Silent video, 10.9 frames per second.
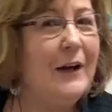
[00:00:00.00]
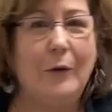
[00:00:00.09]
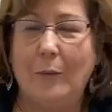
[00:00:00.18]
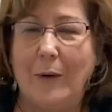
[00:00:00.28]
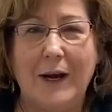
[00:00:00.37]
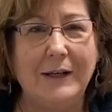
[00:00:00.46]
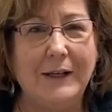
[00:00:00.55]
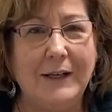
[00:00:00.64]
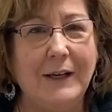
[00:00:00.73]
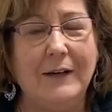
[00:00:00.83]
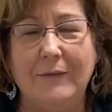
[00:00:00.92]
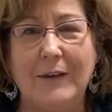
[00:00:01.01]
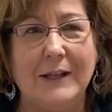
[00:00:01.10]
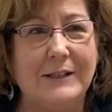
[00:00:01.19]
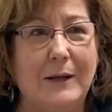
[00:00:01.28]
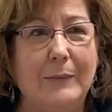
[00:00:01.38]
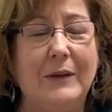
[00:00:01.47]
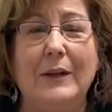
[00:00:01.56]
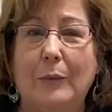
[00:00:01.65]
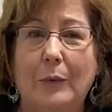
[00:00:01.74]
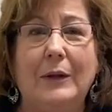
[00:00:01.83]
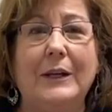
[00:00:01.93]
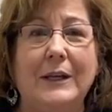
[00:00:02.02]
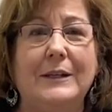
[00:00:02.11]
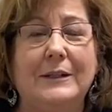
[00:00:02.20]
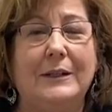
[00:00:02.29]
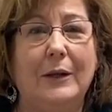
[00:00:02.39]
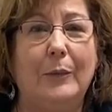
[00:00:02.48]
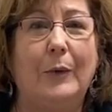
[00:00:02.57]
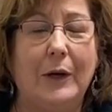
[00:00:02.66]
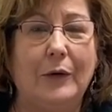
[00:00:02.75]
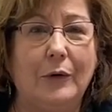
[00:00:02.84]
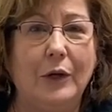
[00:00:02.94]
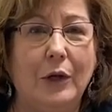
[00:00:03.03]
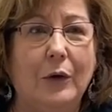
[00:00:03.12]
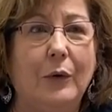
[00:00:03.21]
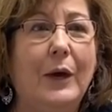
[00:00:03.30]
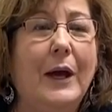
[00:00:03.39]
write it in if that's something that really is a deal breaker to you.